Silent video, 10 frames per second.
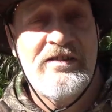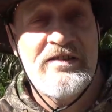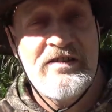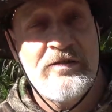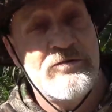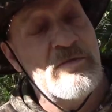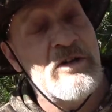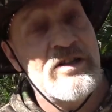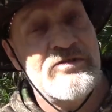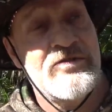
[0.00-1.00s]
so we
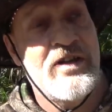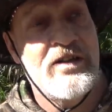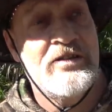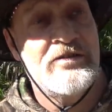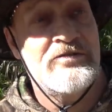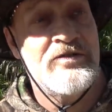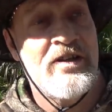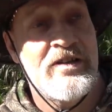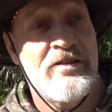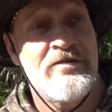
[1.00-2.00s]
might try try
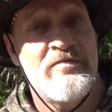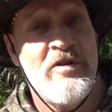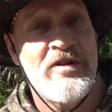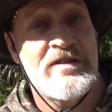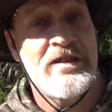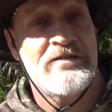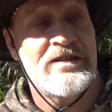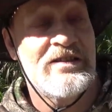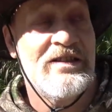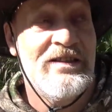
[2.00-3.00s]
the ghost box out
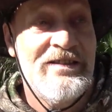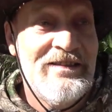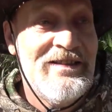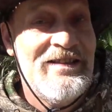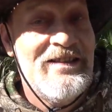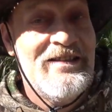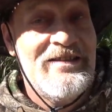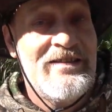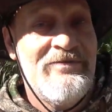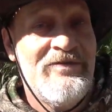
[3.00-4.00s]
tonight.
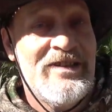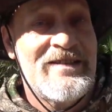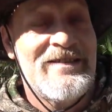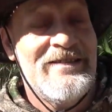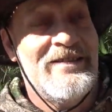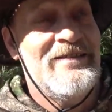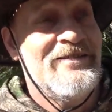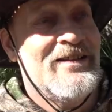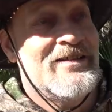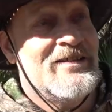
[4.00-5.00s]
See if we can see hear
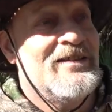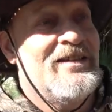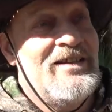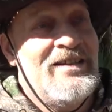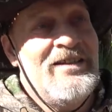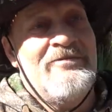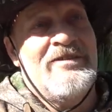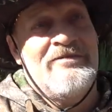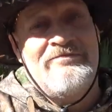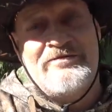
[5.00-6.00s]
anything.
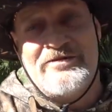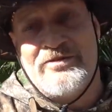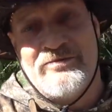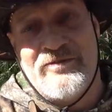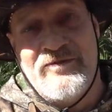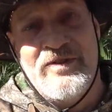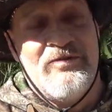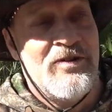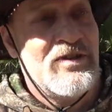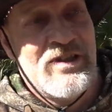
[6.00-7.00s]
Anyway, we'll do a review
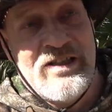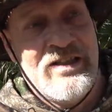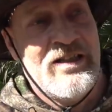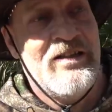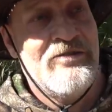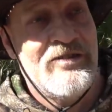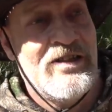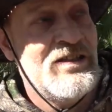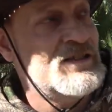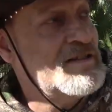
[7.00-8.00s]
on it anyhow,
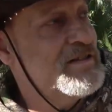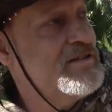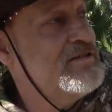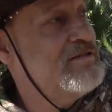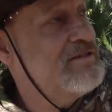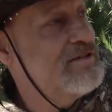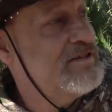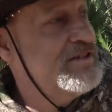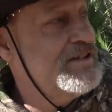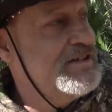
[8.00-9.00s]
right? So
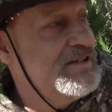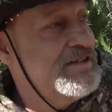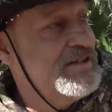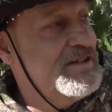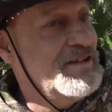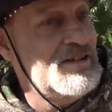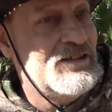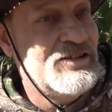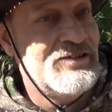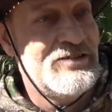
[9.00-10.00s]
yeah.